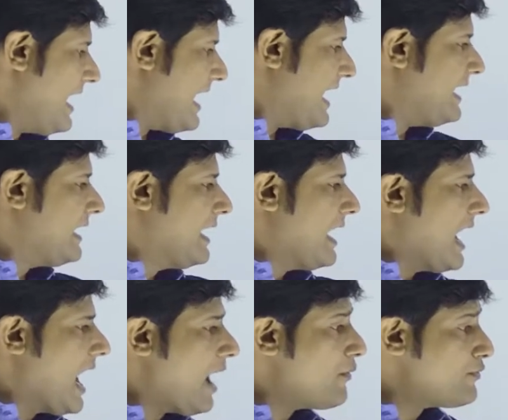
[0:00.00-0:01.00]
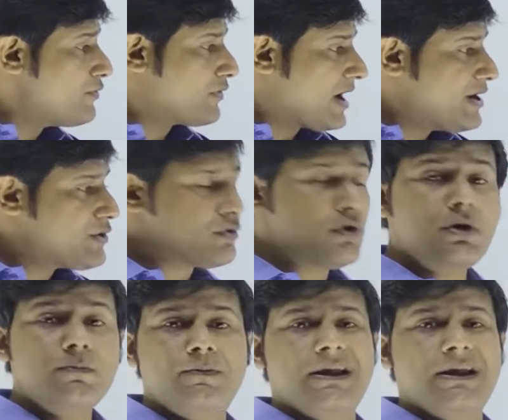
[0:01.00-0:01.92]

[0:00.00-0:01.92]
and how to control